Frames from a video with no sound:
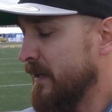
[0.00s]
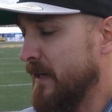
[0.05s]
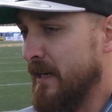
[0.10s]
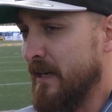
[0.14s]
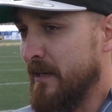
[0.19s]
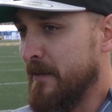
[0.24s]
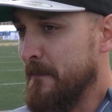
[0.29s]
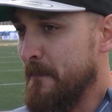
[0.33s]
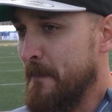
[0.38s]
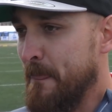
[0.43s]

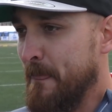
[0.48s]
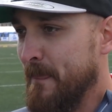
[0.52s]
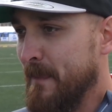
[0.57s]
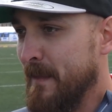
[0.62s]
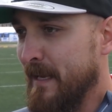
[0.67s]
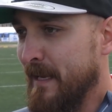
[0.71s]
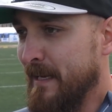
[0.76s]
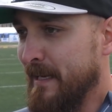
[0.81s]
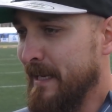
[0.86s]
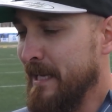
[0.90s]
Um,
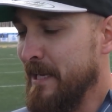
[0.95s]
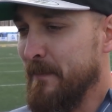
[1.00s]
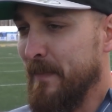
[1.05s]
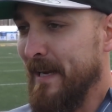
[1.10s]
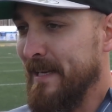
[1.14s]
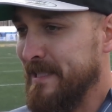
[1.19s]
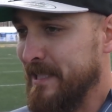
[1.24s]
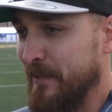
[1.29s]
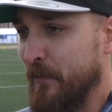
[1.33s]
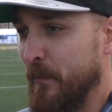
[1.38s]
and
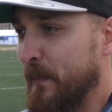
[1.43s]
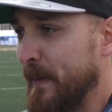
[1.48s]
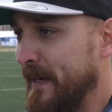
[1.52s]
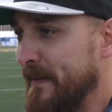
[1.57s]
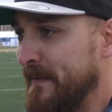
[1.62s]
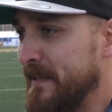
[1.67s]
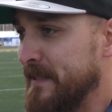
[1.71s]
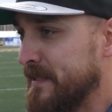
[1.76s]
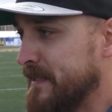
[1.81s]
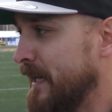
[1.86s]
anybody who's ever
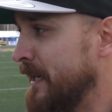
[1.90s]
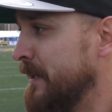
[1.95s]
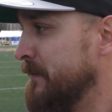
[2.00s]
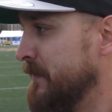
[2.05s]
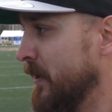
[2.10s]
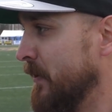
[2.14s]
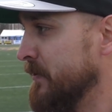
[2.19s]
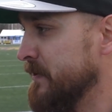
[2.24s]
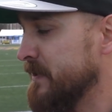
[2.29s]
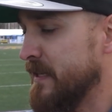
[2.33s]
played this game
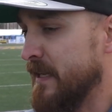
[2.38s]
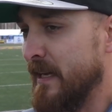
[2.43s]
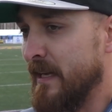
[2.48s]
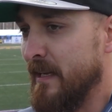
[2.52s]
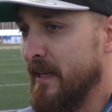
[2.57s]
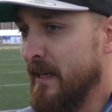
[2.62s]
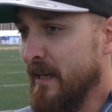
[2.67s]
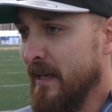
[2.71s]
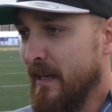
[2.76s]
knows that.